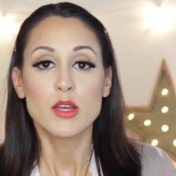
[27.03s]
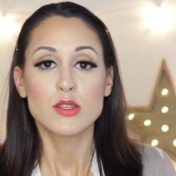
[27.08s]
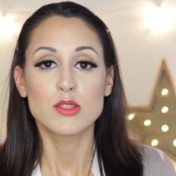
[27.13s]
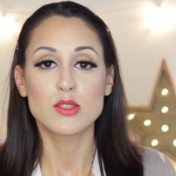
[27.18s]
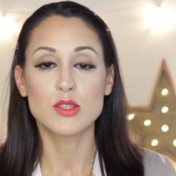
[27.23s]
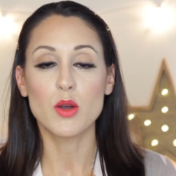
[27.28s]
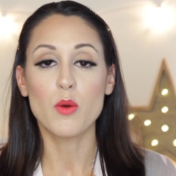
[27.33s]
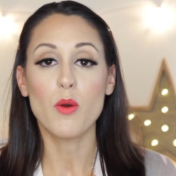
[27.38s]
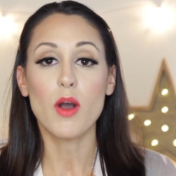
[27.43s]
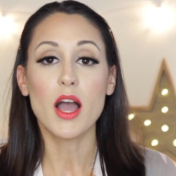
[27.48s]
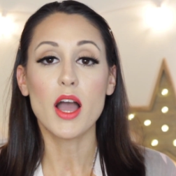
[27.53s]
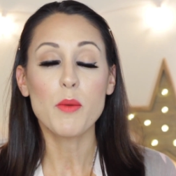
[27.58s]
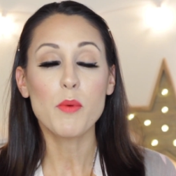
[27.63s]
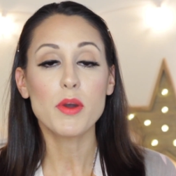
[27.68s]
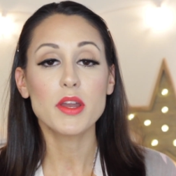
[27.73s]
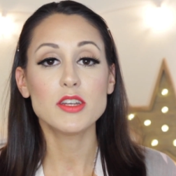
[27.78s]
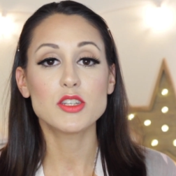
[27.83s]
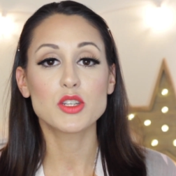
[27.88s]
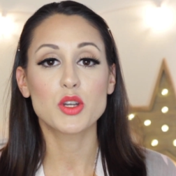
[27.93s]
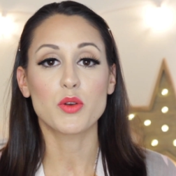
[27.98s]
So I
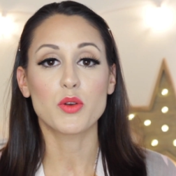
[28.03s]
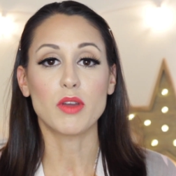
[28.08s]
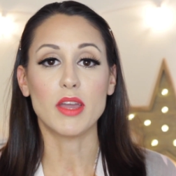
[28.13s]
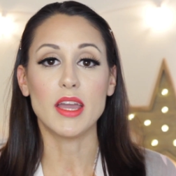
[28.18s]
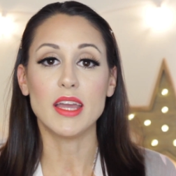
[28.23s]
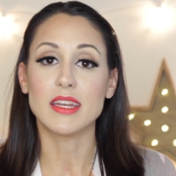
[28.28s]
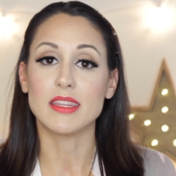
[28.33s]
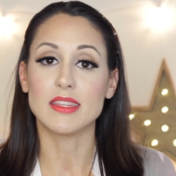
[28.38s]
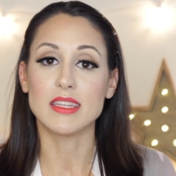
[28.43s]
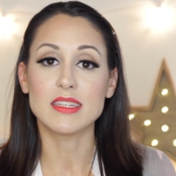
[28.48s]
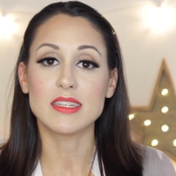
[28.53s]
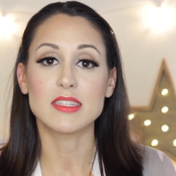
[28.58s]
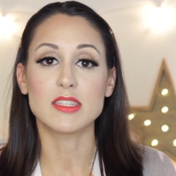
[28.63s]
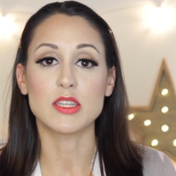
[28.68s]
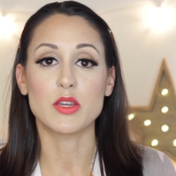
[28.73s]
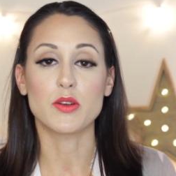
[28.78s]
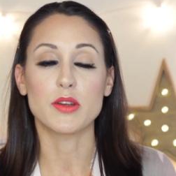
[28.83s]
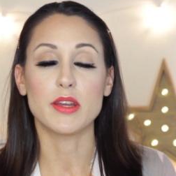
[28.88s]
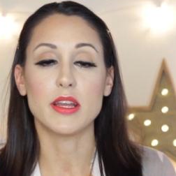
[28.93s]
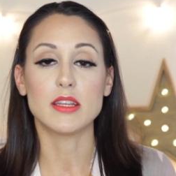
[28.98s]
wanted to create this
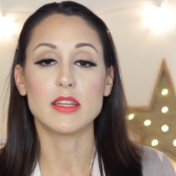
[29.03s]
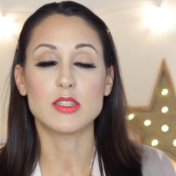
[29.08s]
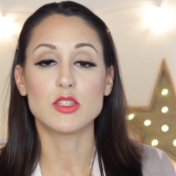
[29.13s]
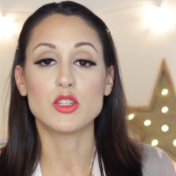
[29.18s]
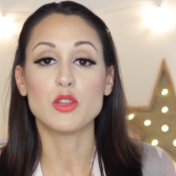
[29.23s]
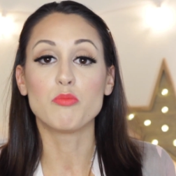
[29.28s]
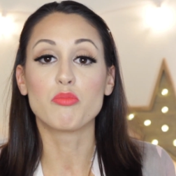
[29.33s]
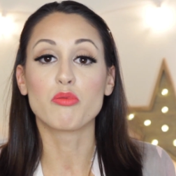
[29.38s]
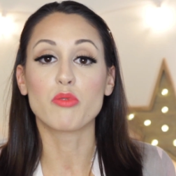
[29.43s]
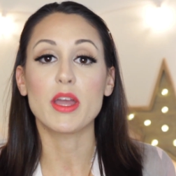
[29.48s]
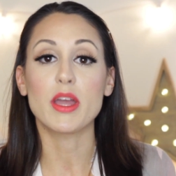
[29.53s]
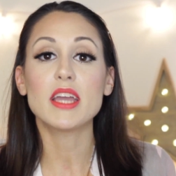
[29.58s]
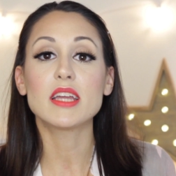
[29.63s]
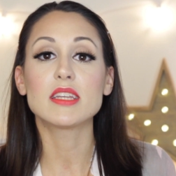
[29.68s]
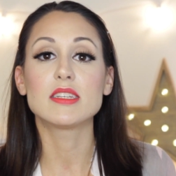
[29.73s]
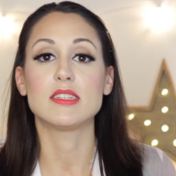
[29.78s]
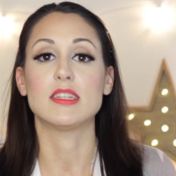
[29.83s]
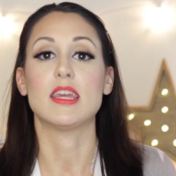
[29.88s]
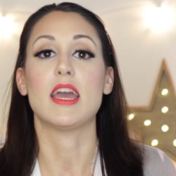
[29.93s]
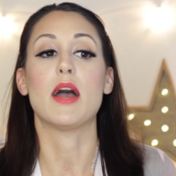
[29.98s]
series to
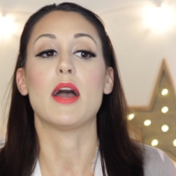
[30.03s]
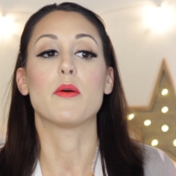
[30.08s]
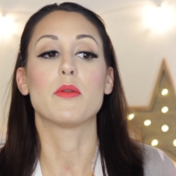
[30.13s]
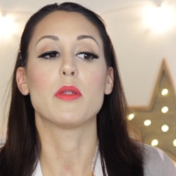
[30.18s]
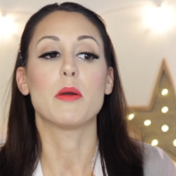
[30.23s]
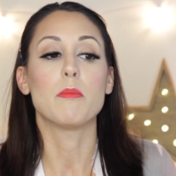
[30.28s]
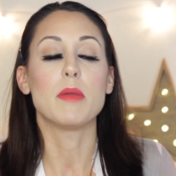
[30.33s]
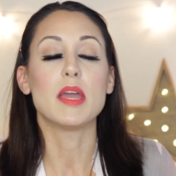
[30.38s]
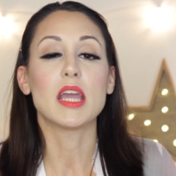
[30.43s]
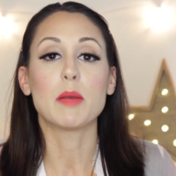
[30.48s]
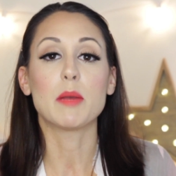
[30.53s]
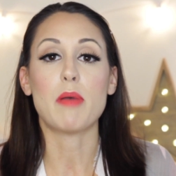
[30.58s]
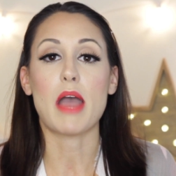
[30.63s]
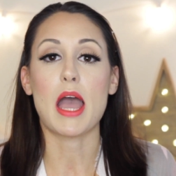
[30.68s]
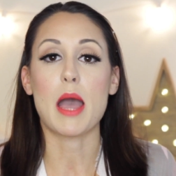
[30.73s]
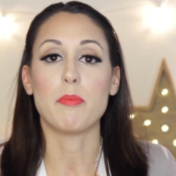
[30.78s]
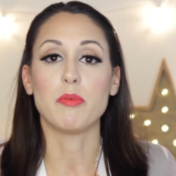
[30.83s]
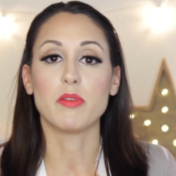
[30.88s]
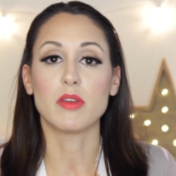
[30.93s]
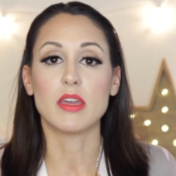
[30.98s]
break down makeup
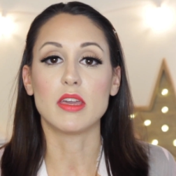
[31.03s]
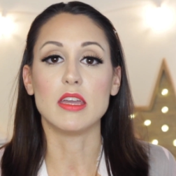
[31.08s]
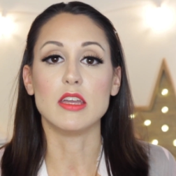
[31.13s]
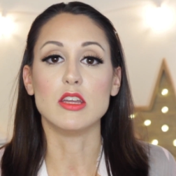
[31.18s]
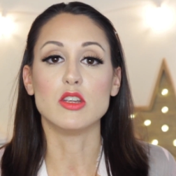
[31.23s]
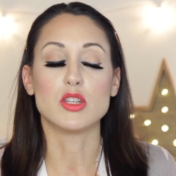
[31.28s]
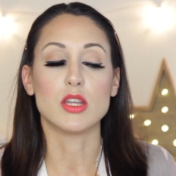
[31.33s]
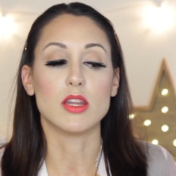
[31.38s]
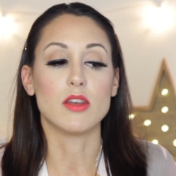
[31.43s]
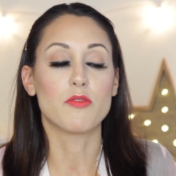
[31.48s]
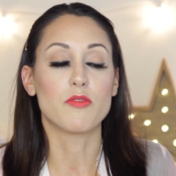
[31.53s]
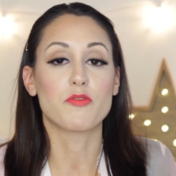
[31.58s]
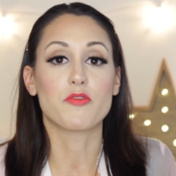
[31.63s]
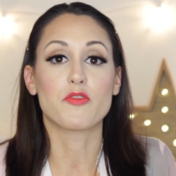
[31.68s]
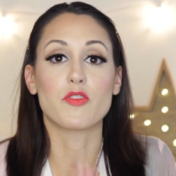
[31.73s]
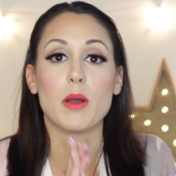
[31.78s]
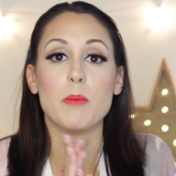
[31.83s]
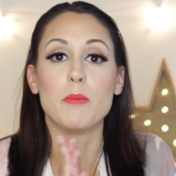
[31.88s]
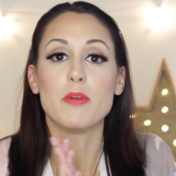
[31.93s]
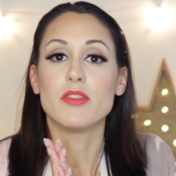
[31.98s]
application
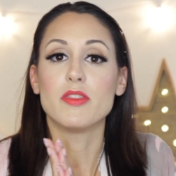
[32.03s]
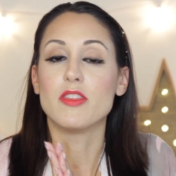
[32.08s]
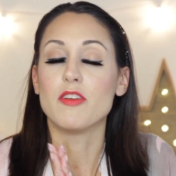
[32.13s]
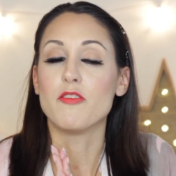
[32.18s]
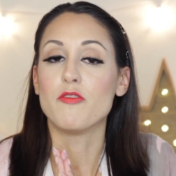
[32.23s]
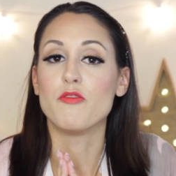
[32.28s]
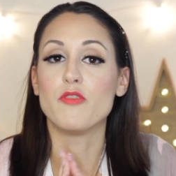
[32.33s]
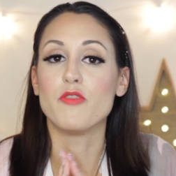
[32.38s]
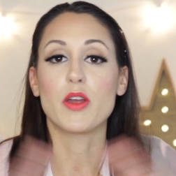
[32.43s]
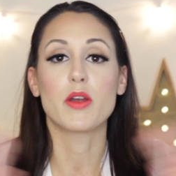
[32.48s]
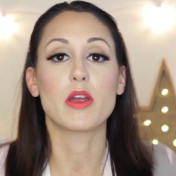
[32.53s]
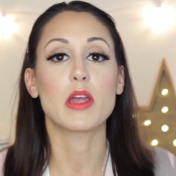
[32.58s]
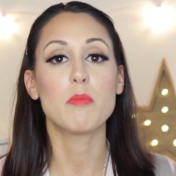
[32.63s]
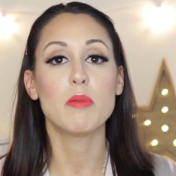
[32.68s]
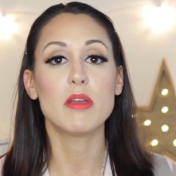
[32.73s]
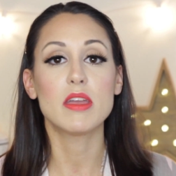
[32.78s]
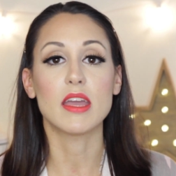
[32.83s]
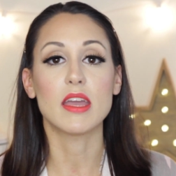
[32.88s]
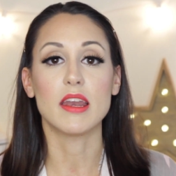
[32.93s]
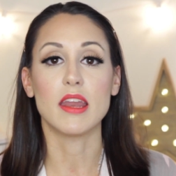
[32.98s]
from the very
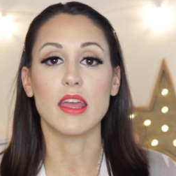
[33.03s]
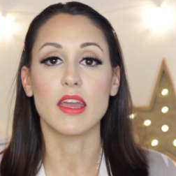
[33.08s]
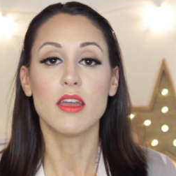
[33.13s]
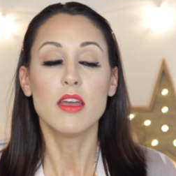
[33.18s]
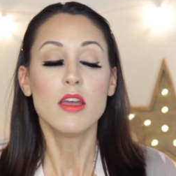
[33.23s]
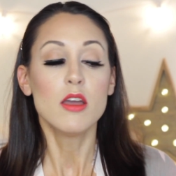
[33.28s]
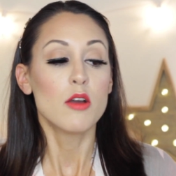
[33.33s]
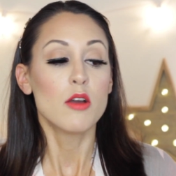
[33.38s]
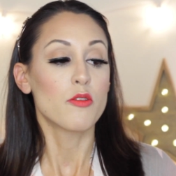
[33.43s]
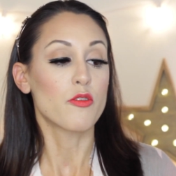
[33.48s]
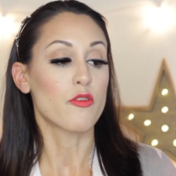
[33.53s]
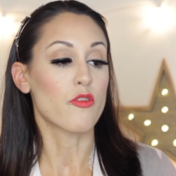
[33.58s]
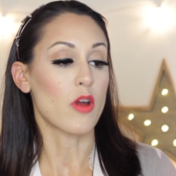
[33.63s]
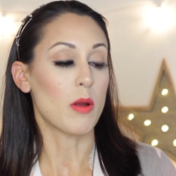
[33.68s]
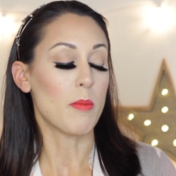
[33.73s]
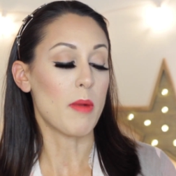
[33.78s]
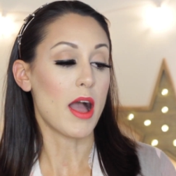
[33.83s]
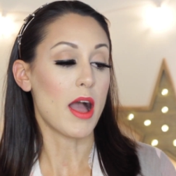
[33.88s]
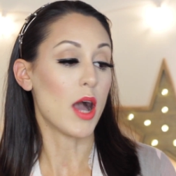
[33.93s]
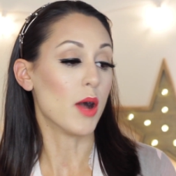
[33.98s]
beginning,
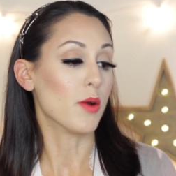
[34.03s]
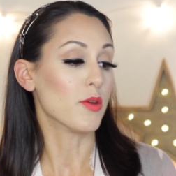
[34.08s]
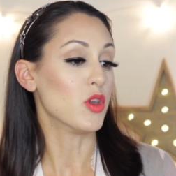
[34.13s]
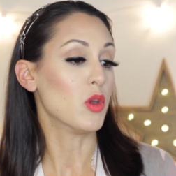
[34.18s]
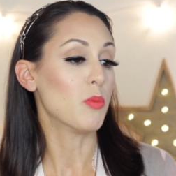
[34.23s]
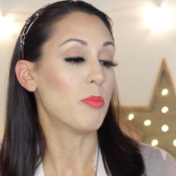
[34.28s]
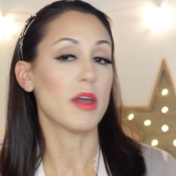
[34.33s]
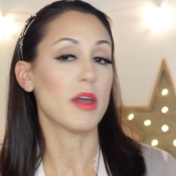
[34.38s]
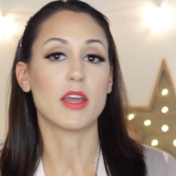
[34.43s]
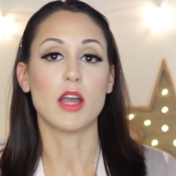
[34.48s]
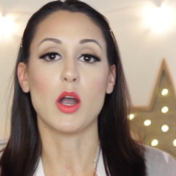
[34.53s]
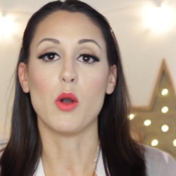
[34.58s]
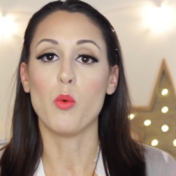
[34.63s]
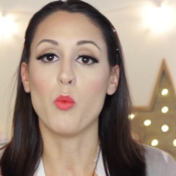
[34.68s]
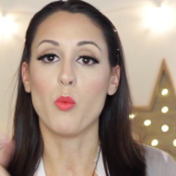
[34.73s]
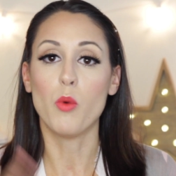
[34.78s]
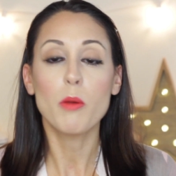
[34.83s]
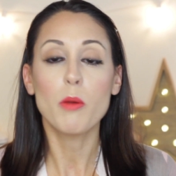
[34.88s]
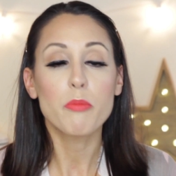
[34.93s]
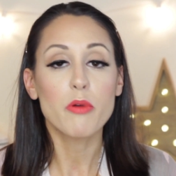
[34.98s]
from how you pick
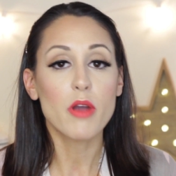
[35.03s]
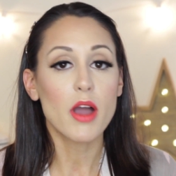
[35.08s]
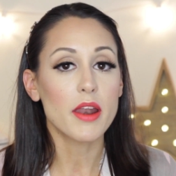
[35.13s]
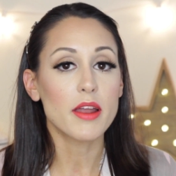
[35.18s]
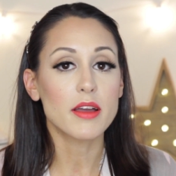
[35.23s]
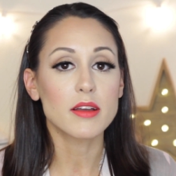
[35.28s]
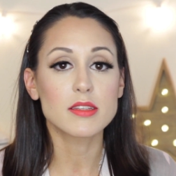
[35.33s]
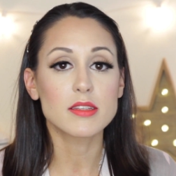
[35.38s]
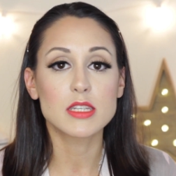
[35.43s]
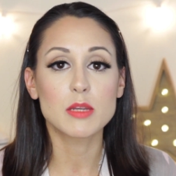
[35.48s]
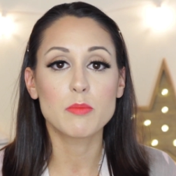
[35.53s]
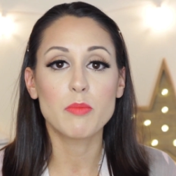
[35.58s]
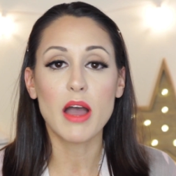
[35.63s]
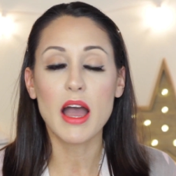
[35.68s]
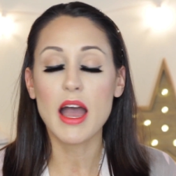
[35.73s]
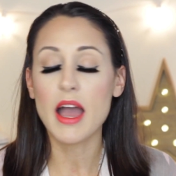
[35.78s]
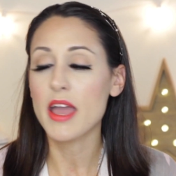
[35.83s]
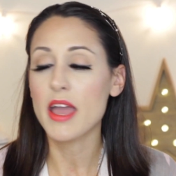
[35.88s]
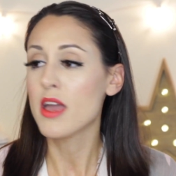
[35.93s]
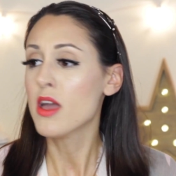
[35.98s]
out what products to
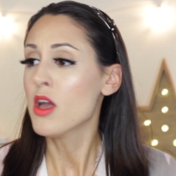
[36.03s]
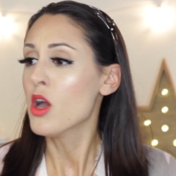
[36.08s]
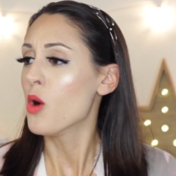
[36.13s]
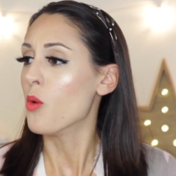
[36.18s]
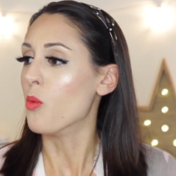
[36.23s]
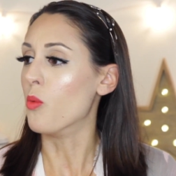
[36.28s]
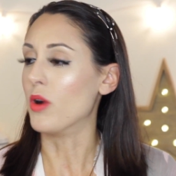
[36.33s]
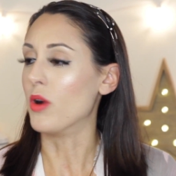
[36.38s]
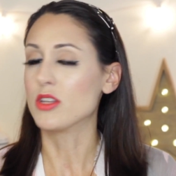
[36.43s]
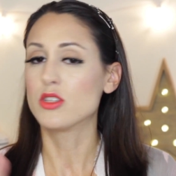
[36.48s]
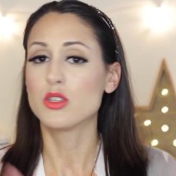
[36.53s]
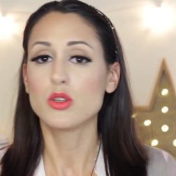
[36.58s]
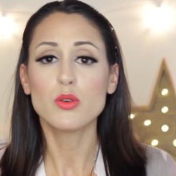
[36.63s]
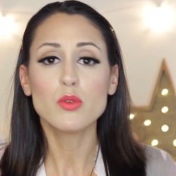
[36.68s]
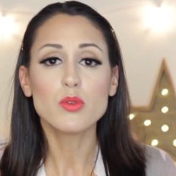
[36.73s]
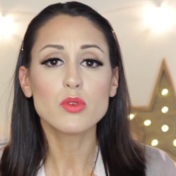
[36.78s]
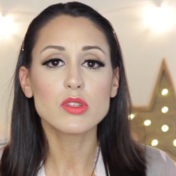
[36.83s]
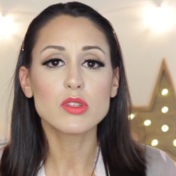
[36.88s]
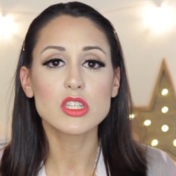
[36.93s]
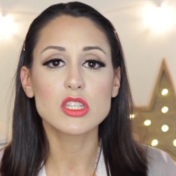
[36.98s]
buy, what
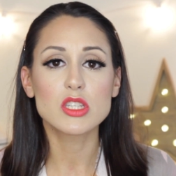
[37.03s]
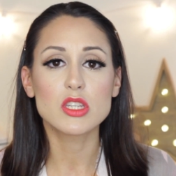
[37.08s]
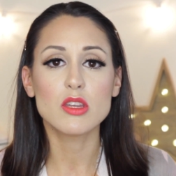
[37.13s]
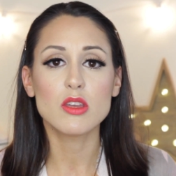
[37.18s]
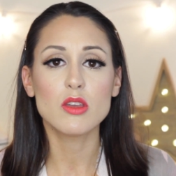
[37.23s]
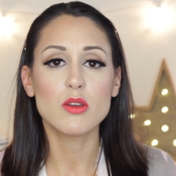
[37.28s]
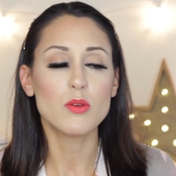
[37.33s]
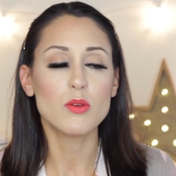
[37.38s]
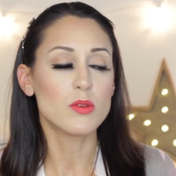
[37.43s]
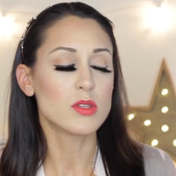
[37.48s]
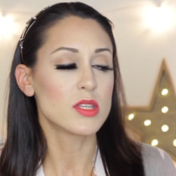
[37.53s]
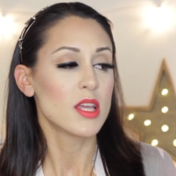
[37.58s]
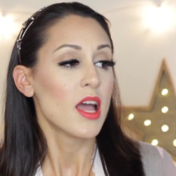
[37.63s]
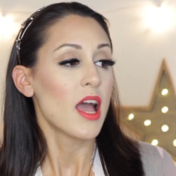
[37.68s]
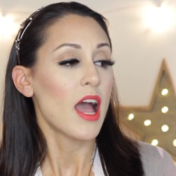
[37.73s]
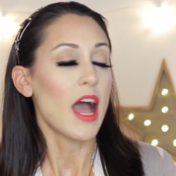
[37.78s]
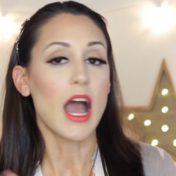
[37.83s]
tools to use,